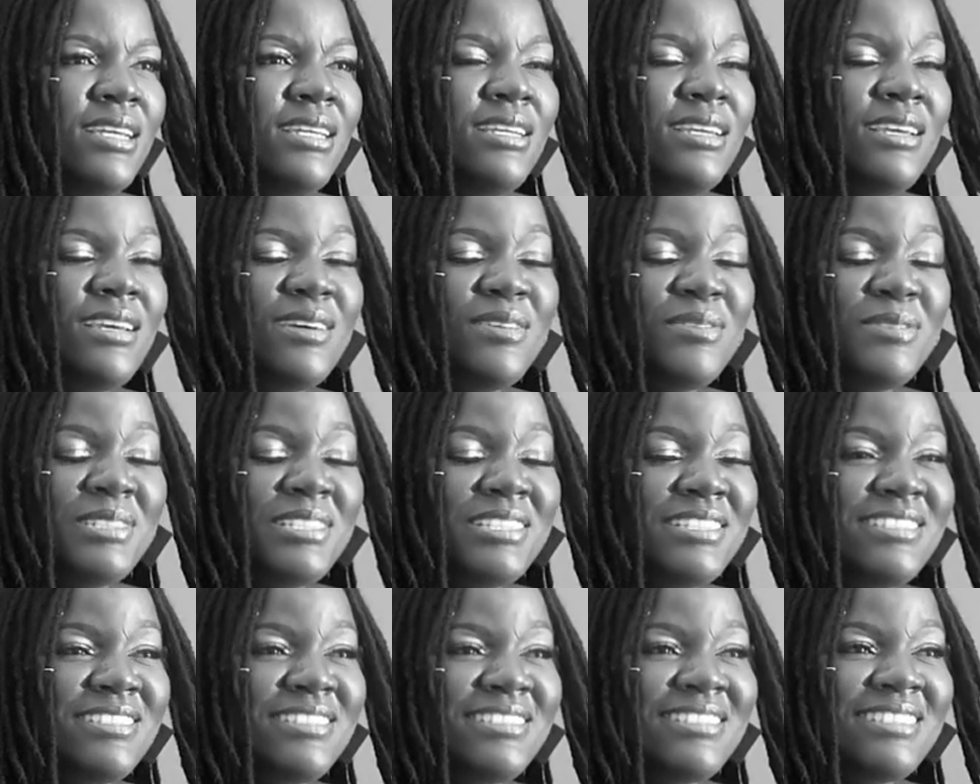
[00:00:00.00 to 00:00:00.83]
Yeah, which
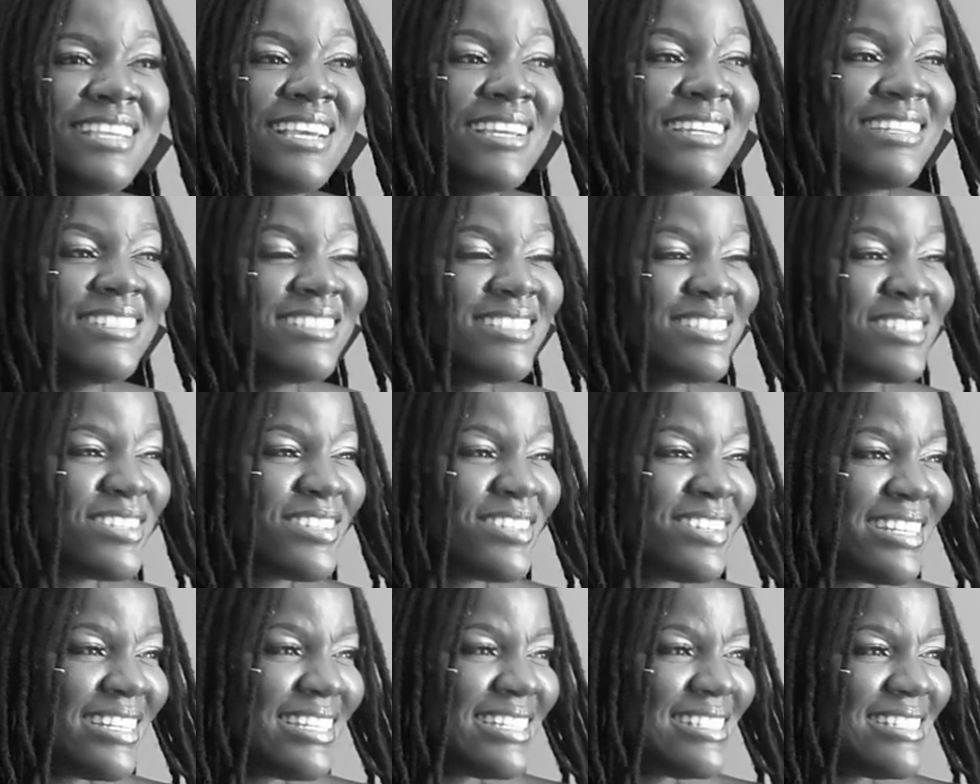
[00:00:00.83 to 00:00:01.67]
is, that is
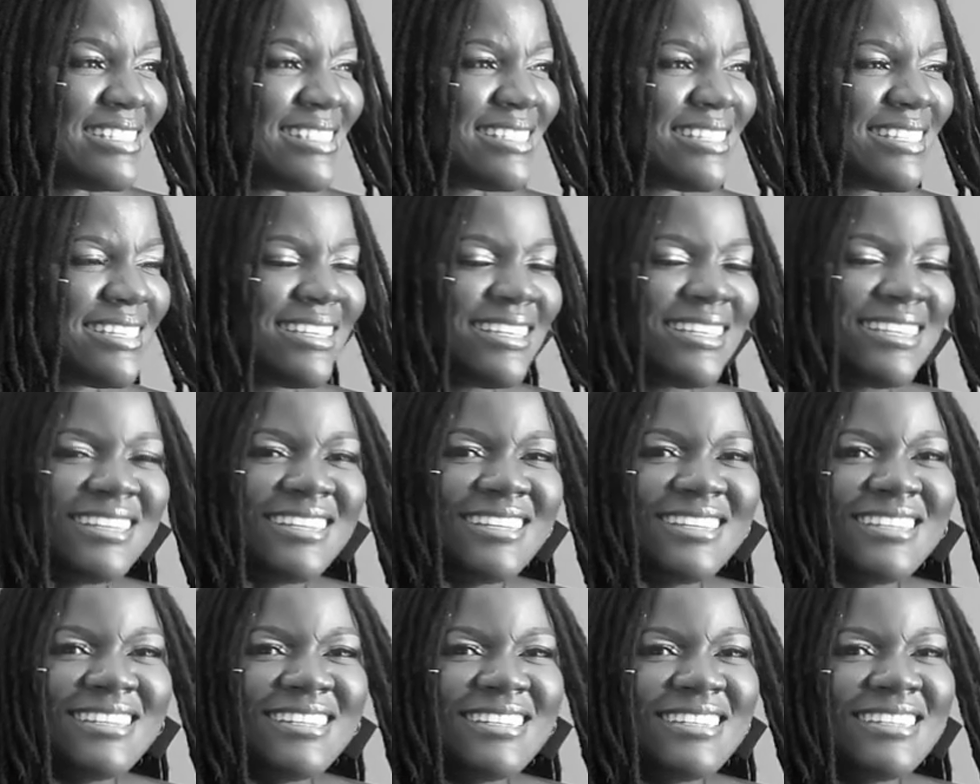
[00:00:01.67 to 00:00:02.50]

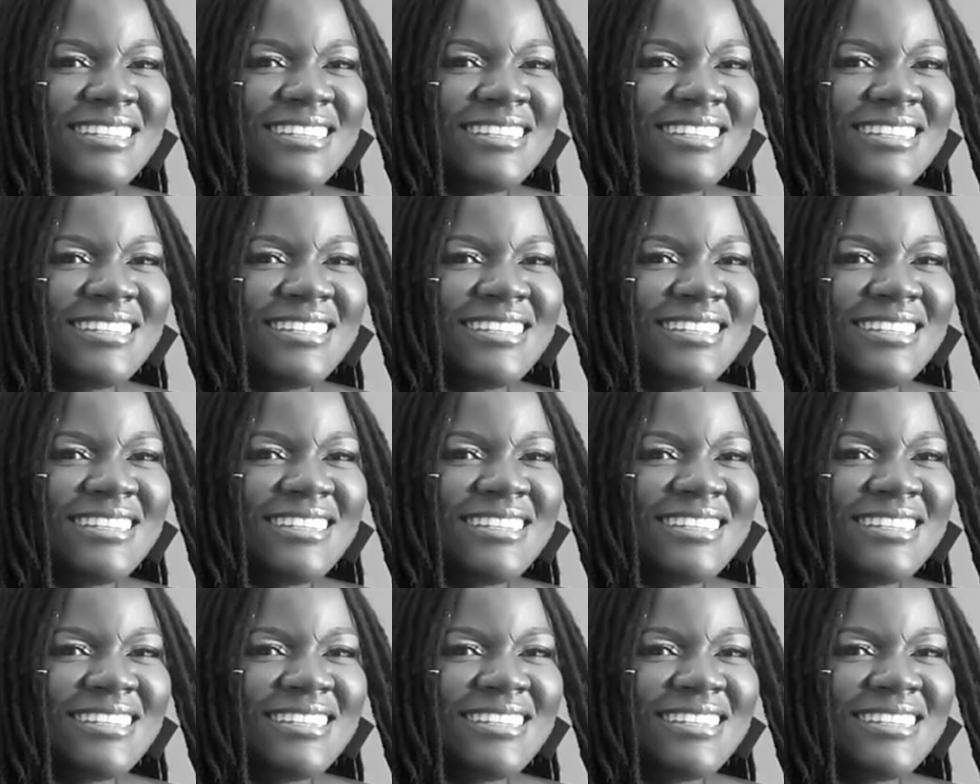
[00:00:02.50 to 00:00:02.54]
crazy.